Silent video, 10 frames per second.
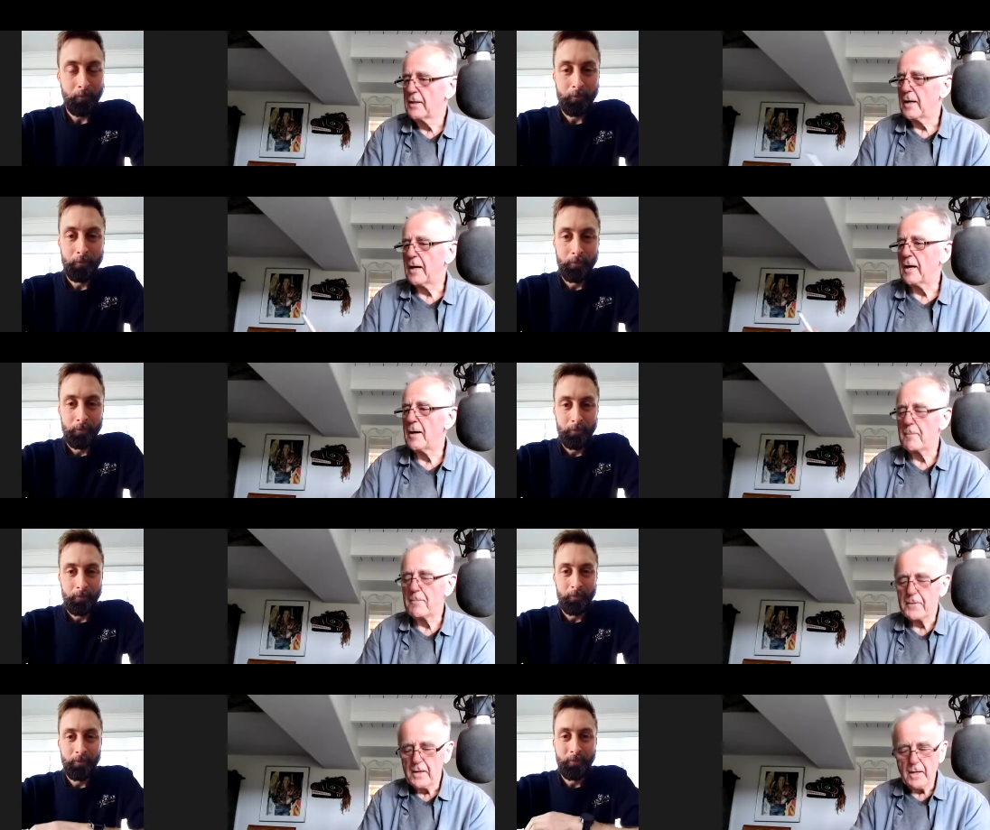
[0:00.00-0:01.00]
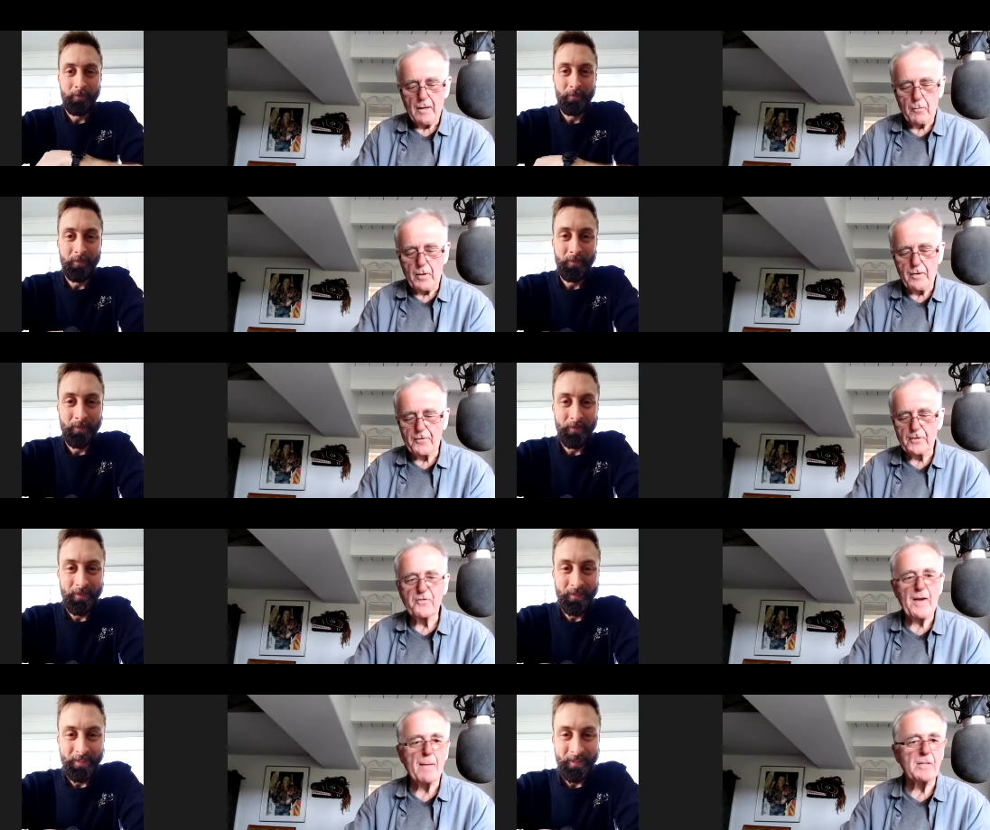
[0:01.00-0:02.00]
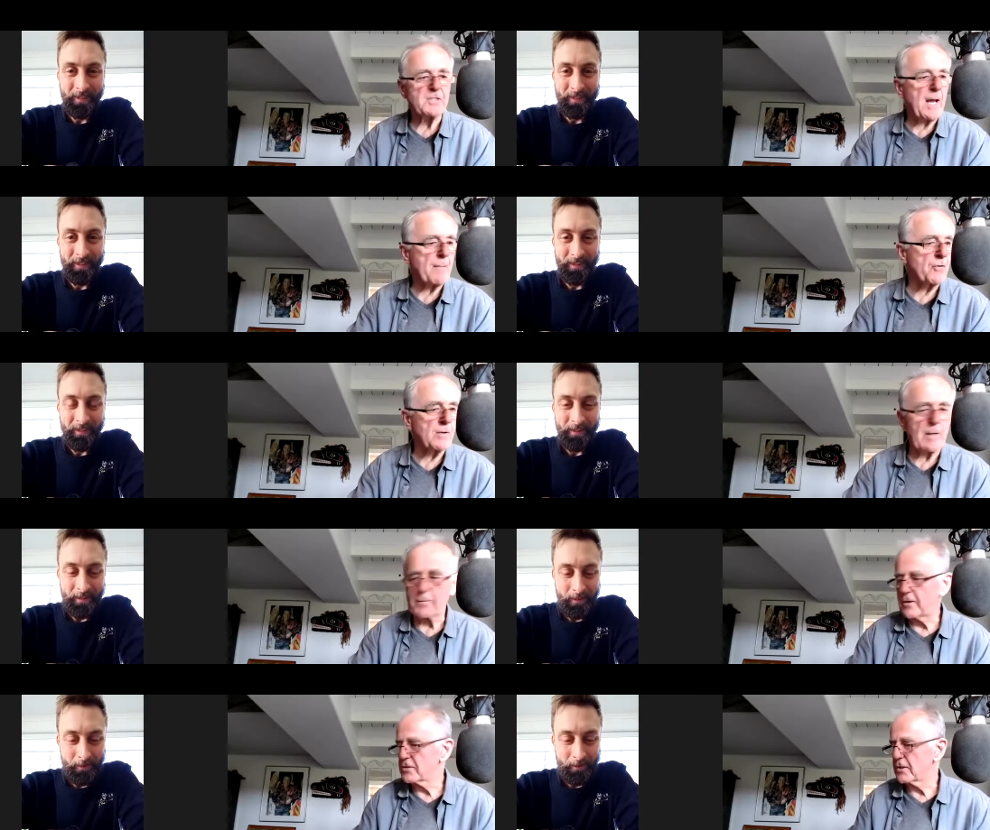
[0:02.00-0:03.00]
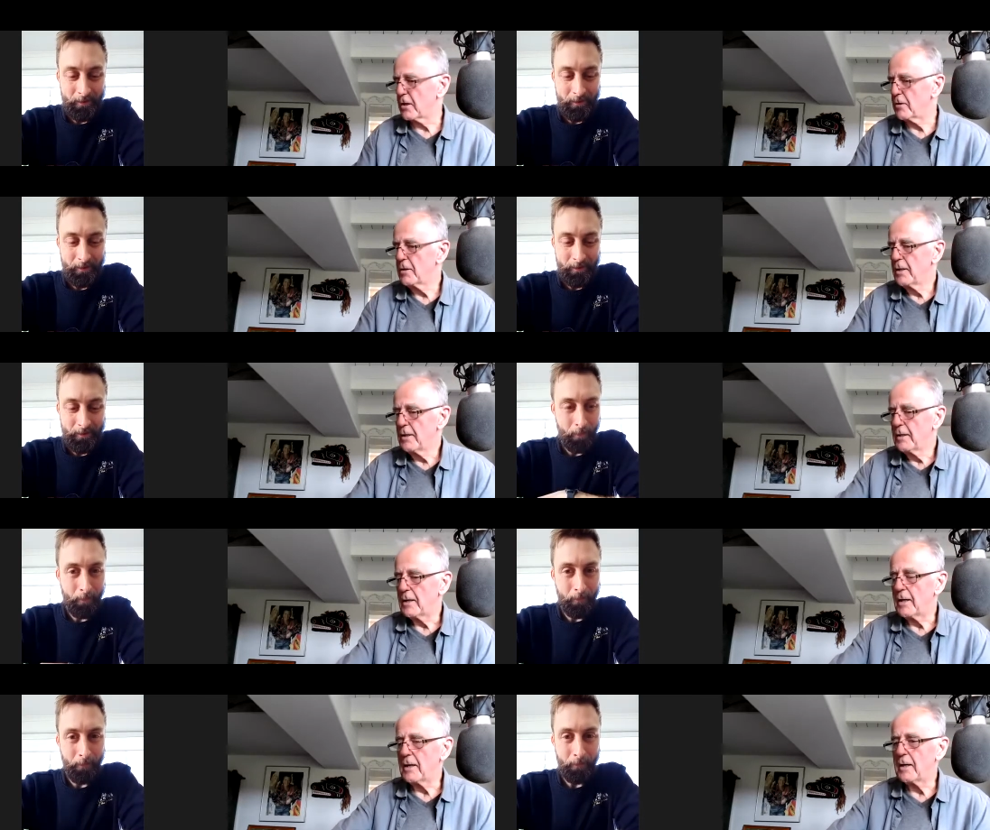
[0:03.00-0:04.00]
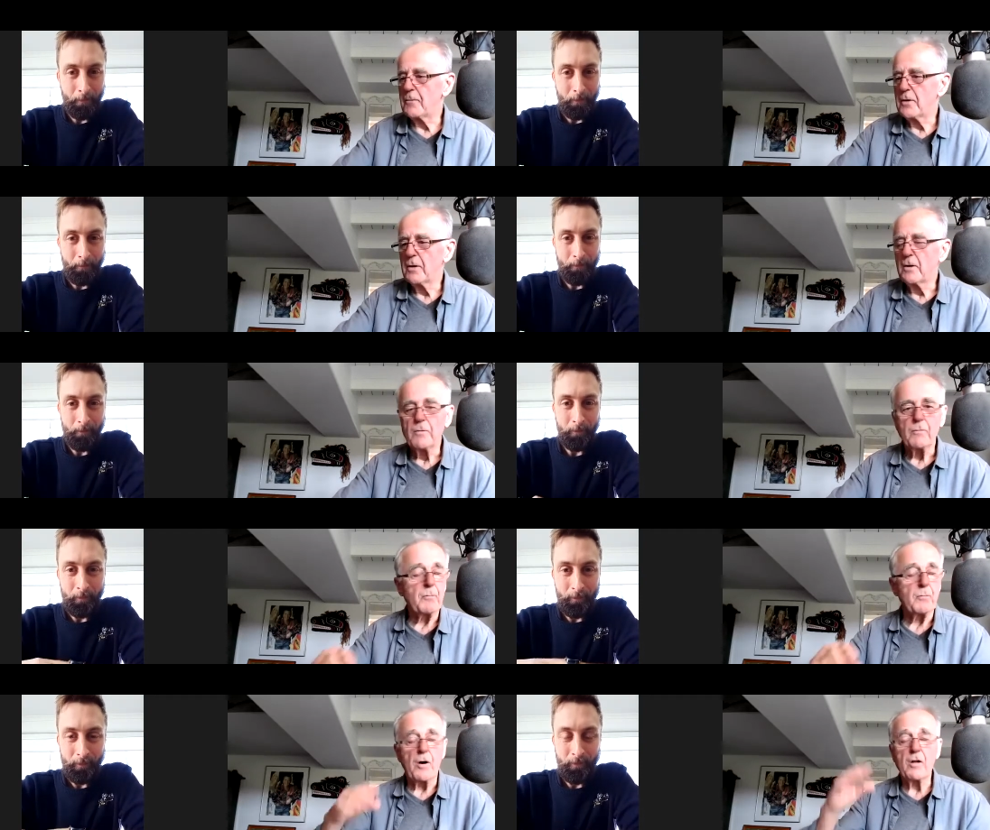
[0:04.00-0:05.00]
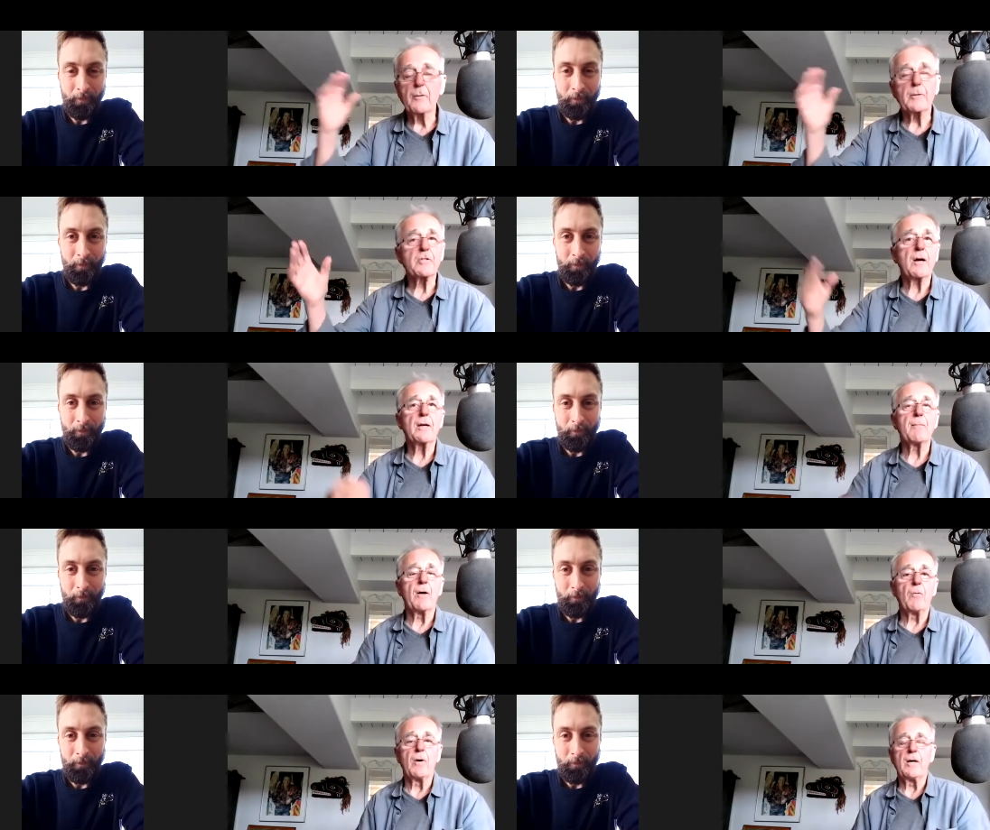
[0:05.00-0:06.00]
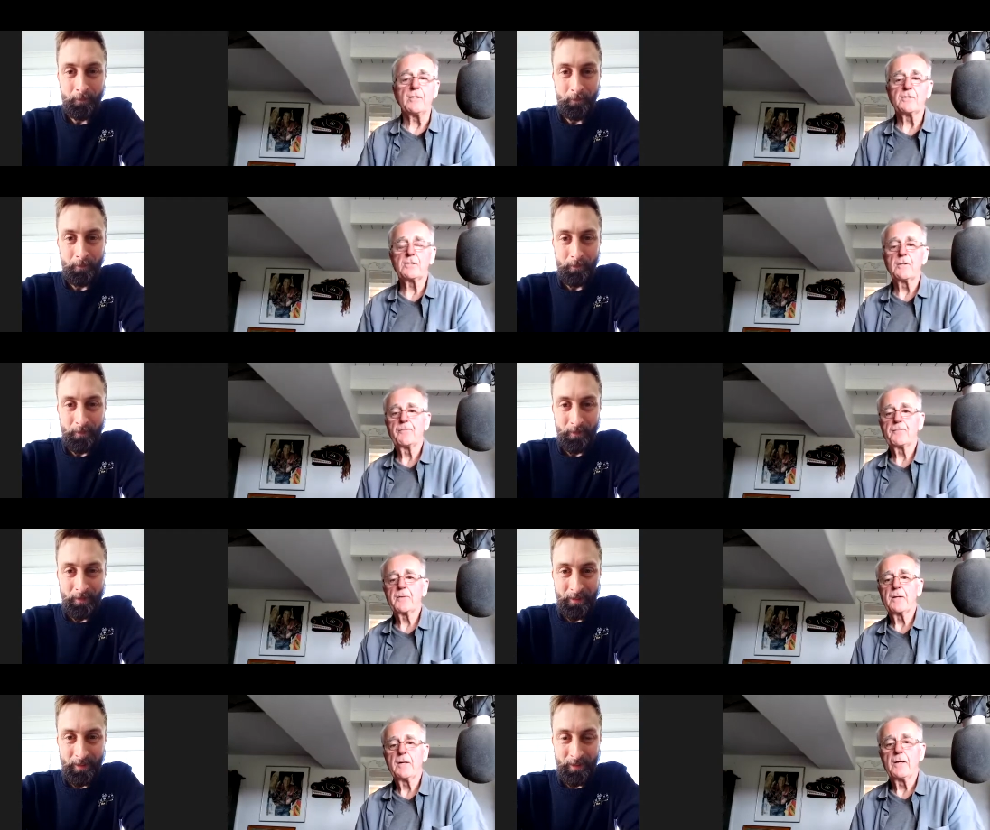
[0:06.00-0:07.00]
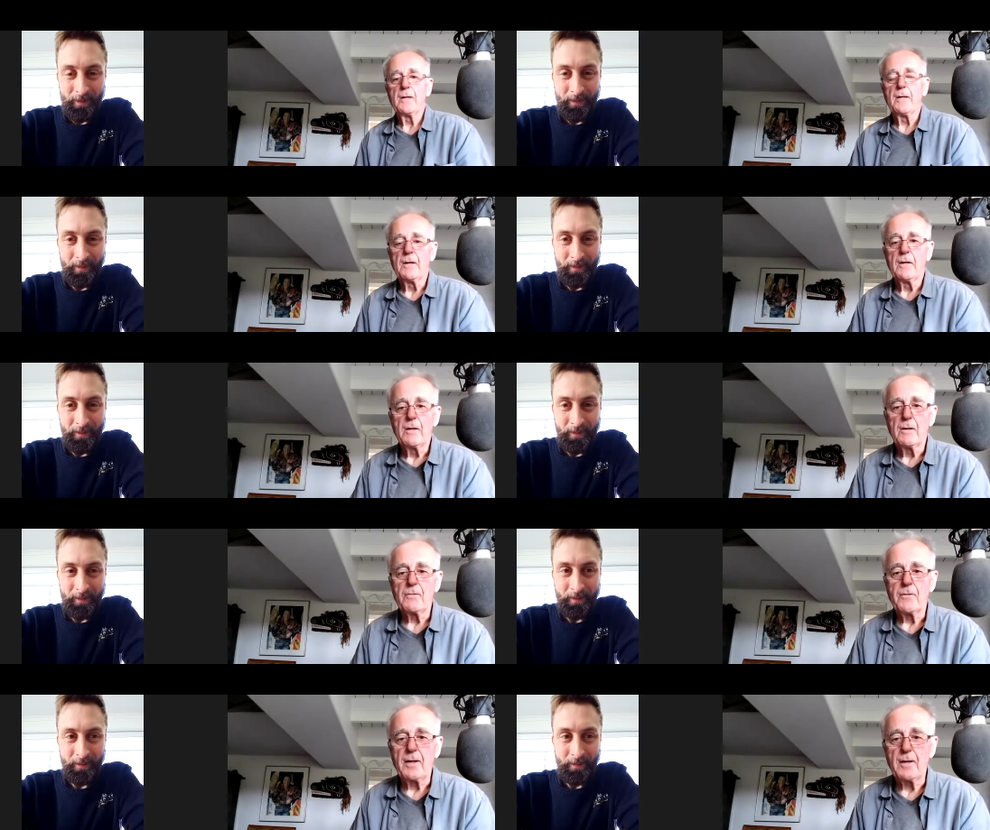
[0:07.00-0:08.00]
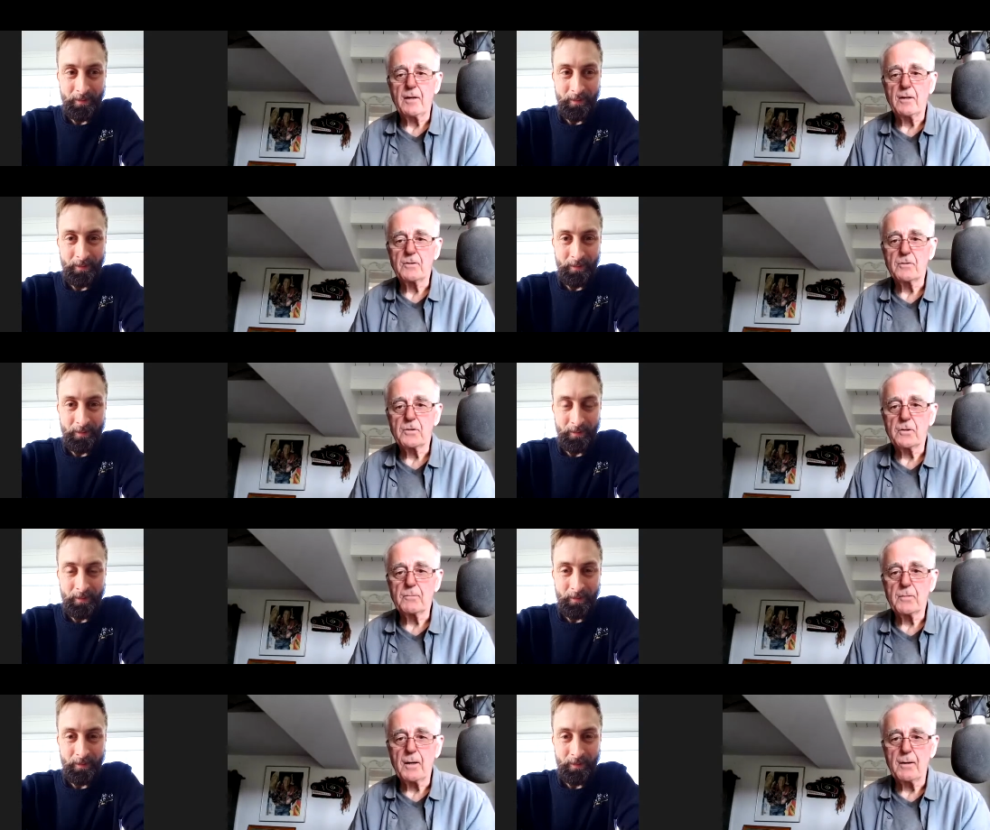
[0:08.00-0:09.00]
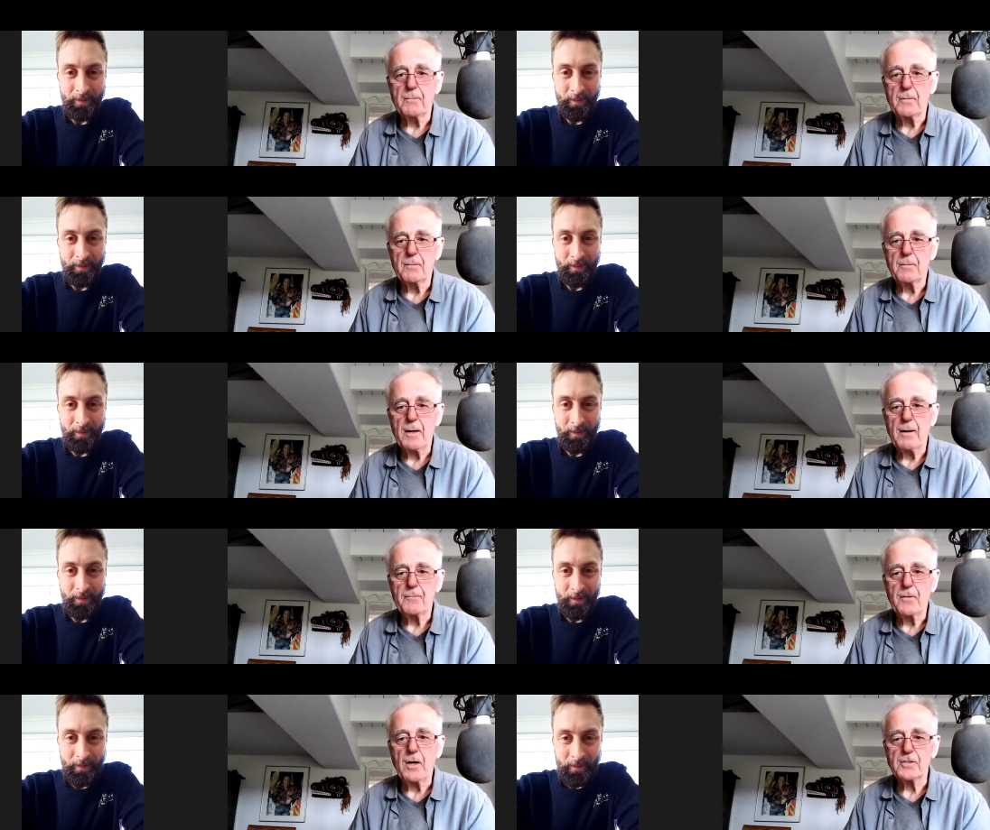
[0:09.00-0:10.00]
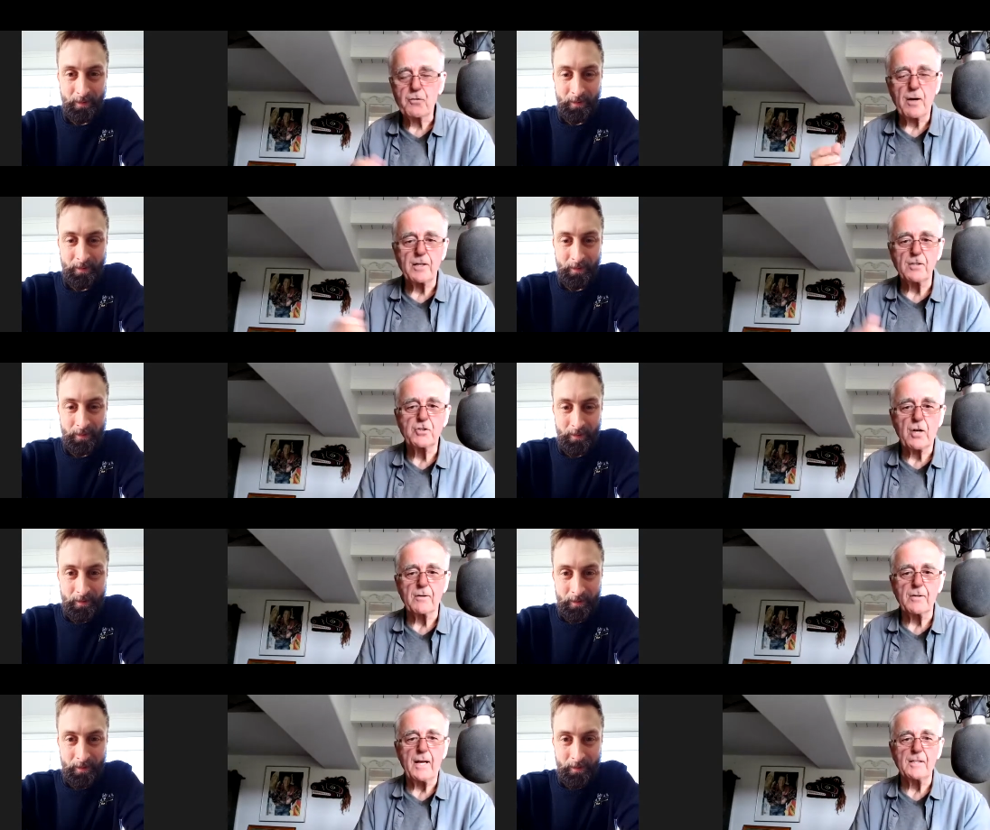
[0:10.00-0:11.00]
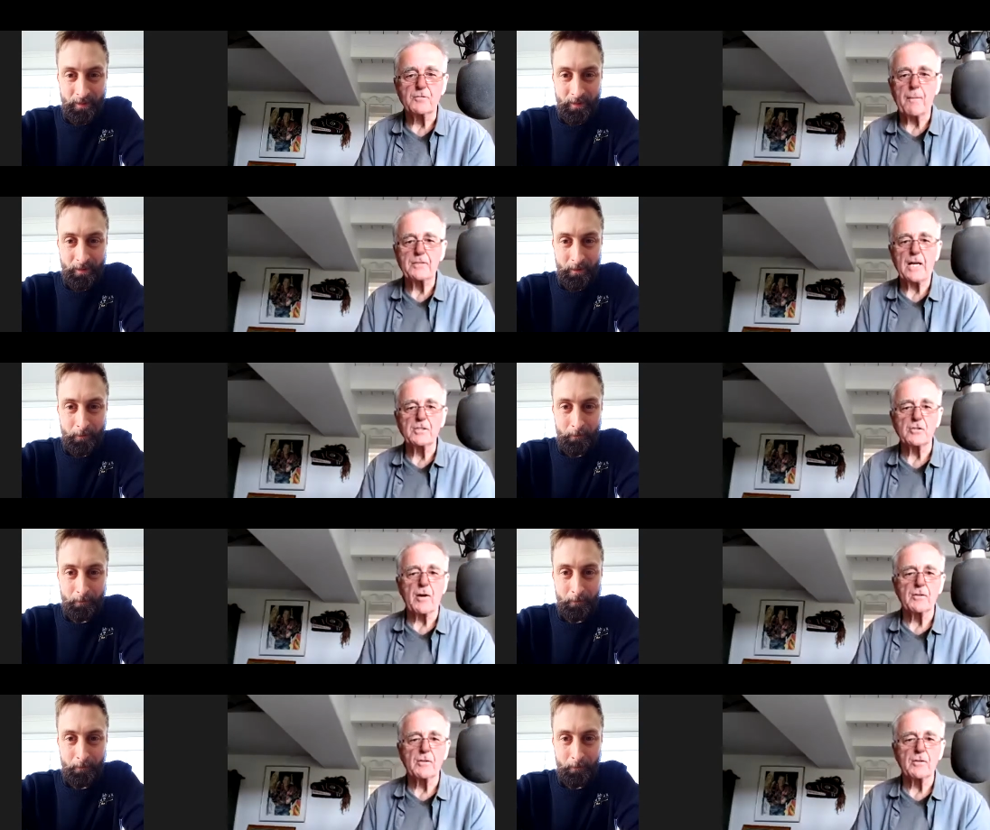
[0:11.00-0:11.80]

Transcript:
Speaker 1: Um, when the first families came through a couple of years ago, um, all they were talking about was the uh, uh Australian Chardonnay's reputation around